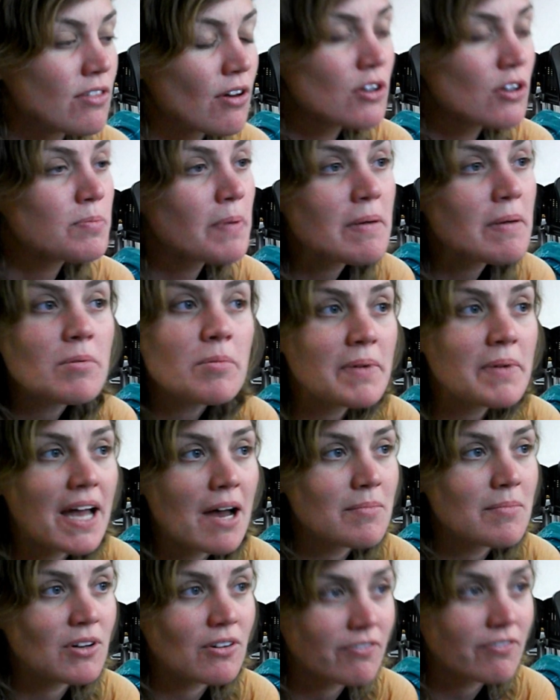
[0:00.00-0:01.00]
Those people
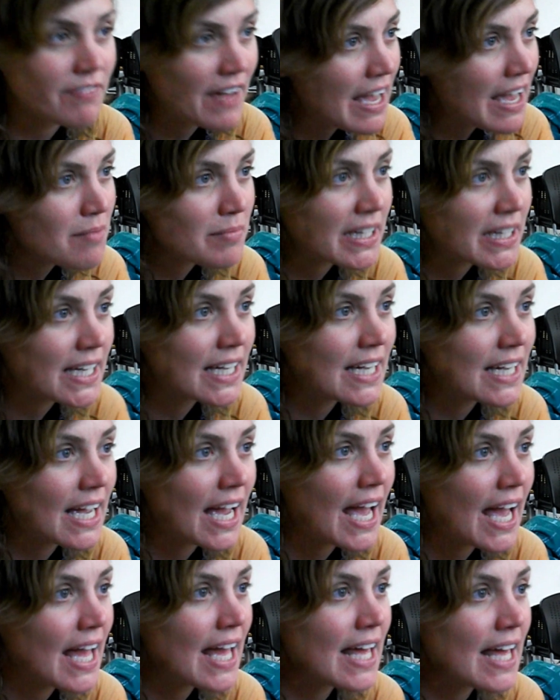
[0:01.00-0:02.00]
become your family
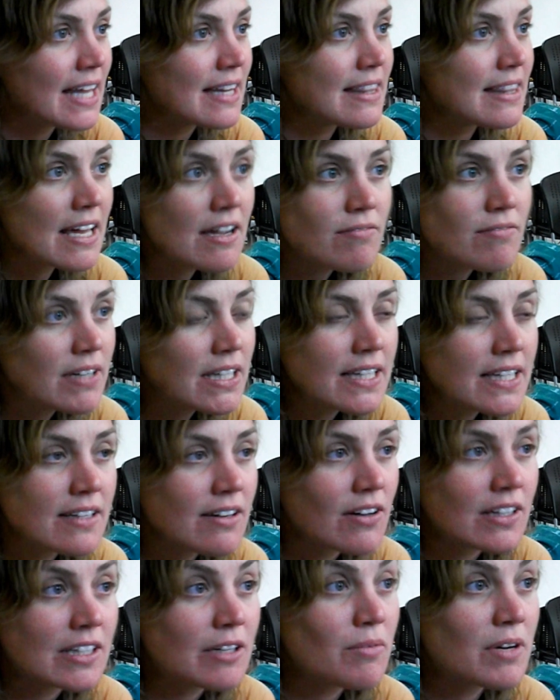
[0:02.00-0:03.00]
and they're really
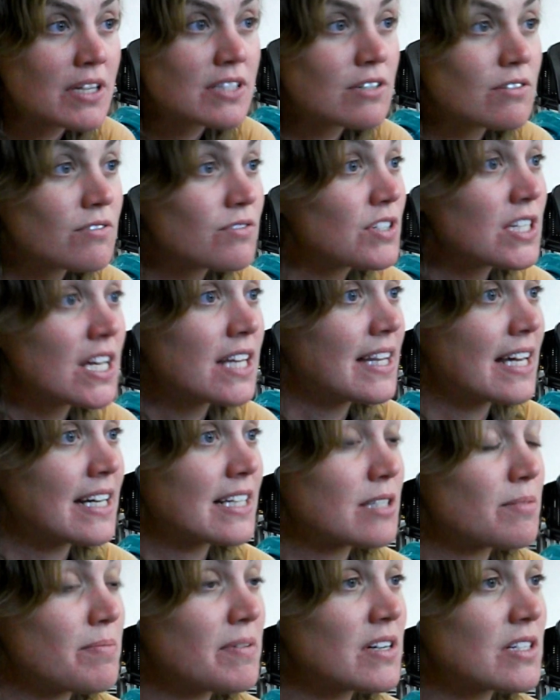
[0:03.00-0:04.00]
the only ones who have shared that
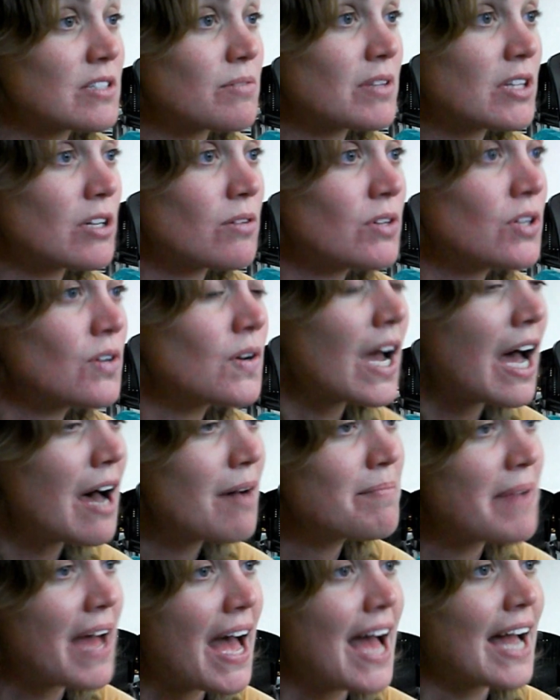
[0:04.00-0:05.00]
experience with you. And you
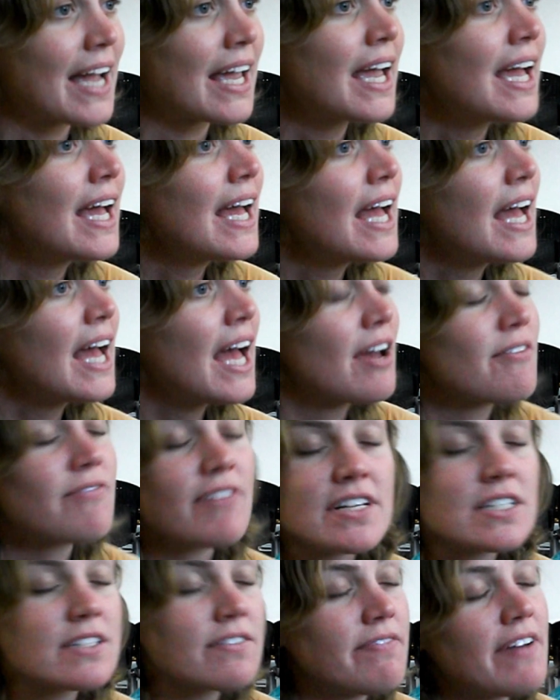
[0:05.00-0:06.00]
come back and
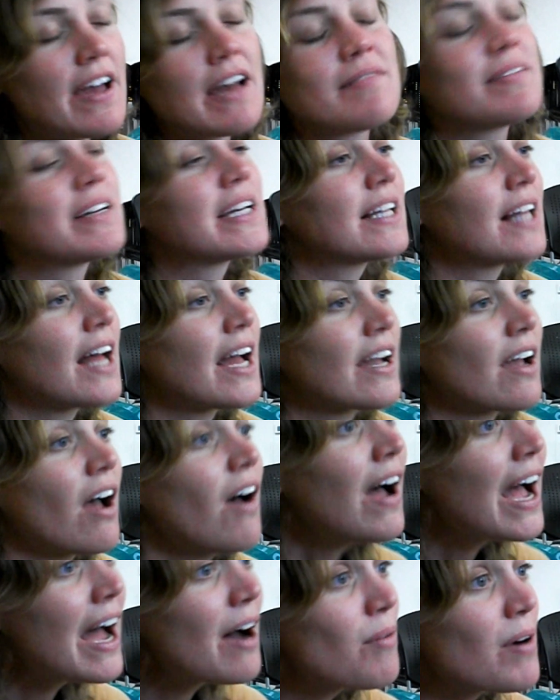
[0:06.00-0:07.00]
friends and family are like, oh,
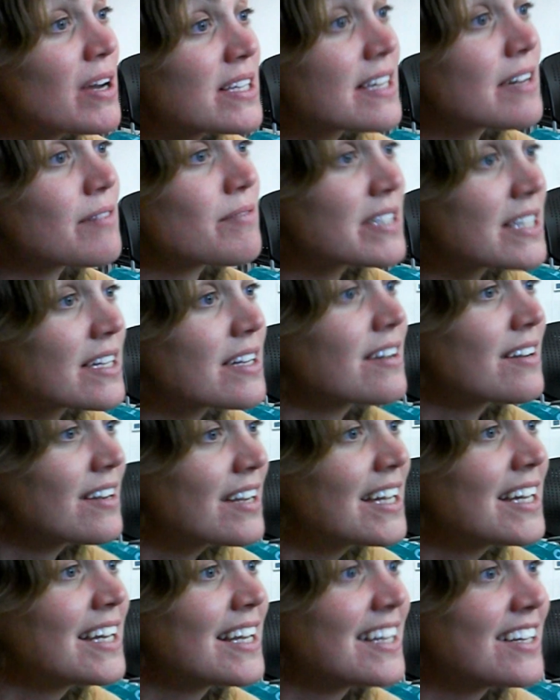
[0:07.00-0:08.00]
how was it? Was it
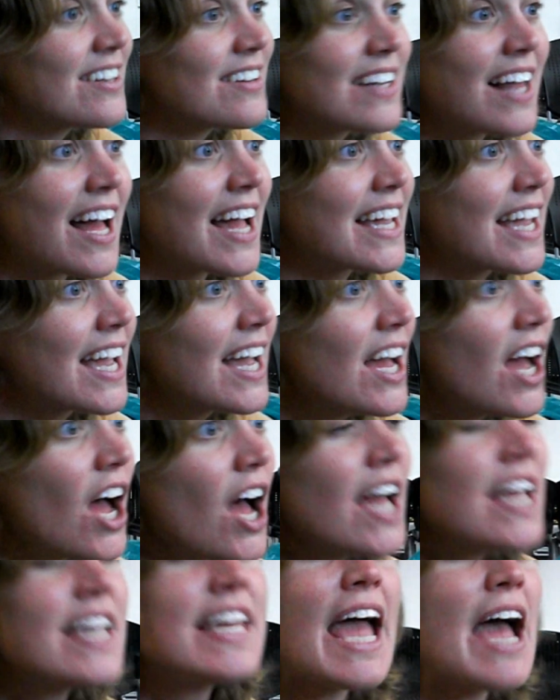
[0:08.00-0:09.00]
good? And you're like,
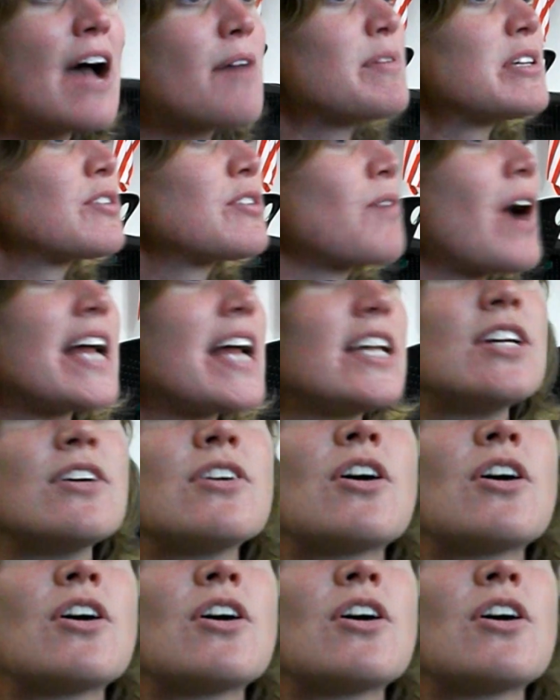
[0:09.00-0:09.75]
yeah, it was great.